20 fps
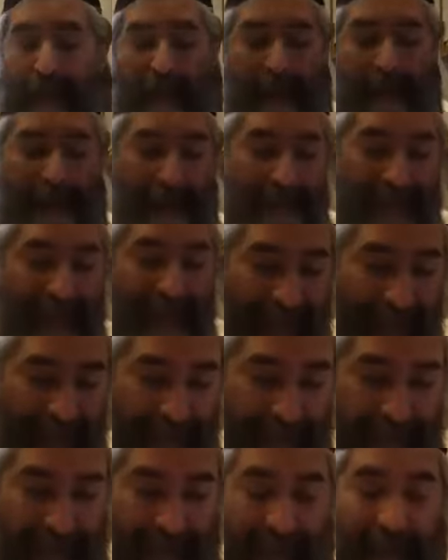He
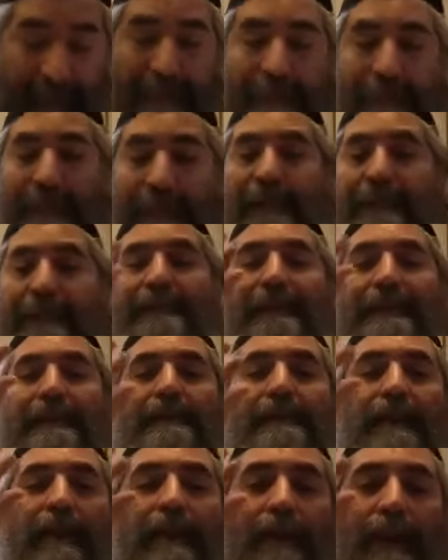says, this
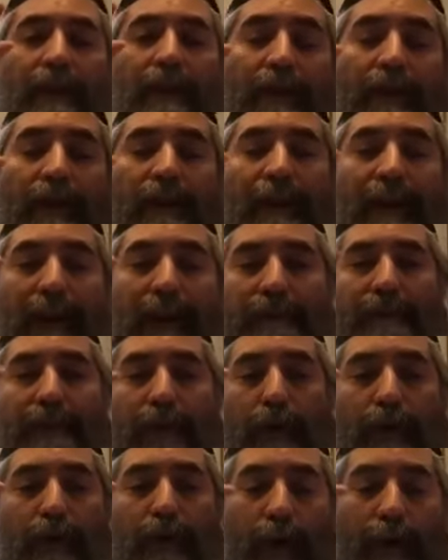is the
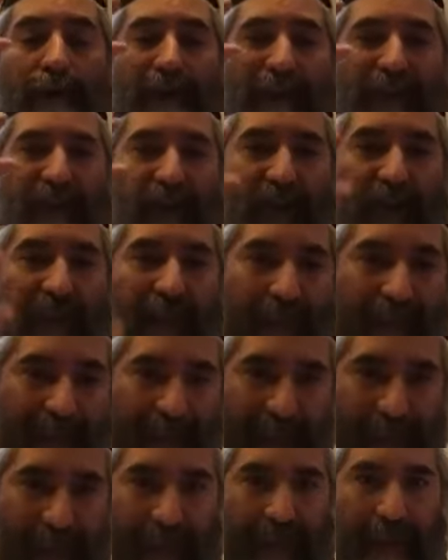level of
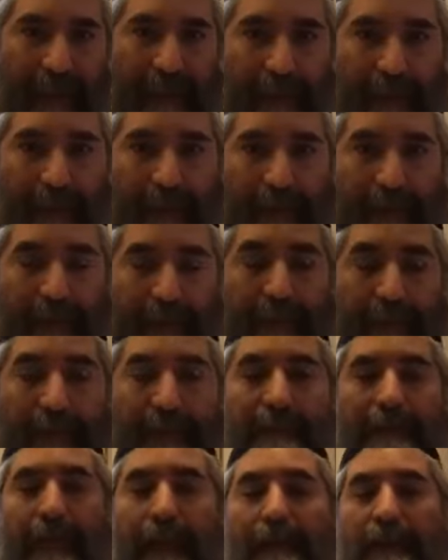Ashgacha
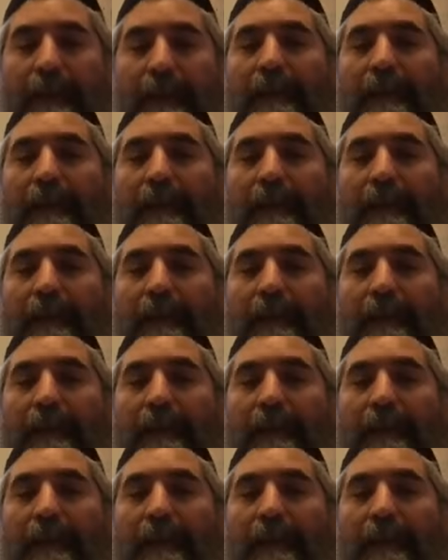that